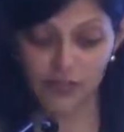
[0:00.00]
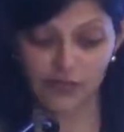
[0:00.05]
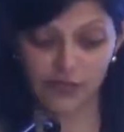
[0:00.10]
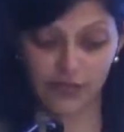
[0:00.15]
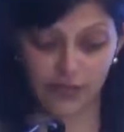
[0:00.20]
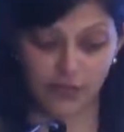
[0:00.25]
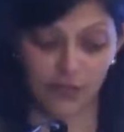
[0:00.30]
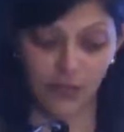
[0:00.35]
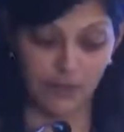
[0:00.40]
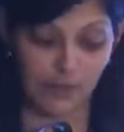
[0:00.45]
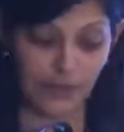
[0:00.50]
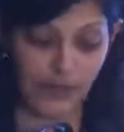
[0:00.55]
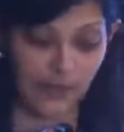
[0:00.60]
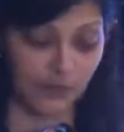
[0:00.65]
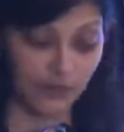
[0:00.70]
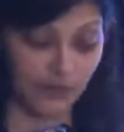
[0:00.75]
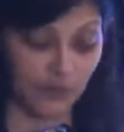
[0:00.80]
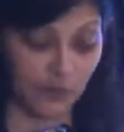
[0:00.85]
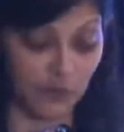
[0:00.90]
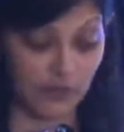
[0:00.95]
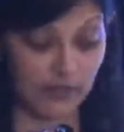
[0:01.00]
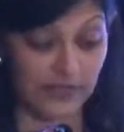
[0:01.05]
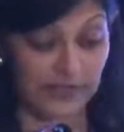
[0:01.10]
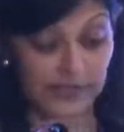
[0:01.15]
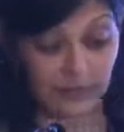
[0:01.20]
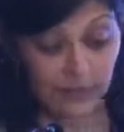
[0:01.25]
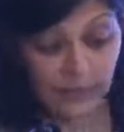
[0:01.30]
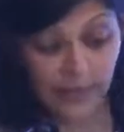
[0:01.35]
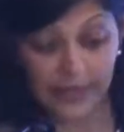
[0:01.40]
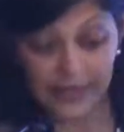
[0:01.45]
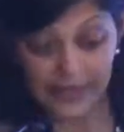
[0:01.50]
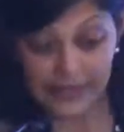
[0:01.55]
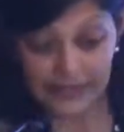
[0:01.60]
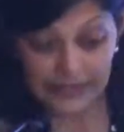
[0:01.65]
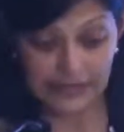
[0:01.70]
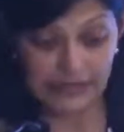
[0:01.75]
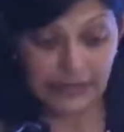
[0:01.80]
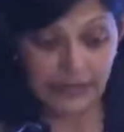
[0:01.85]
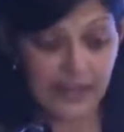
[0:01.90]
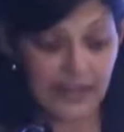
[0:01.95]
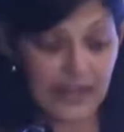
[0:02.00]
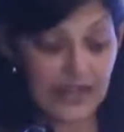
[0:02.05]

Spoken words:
of the compound for treating pain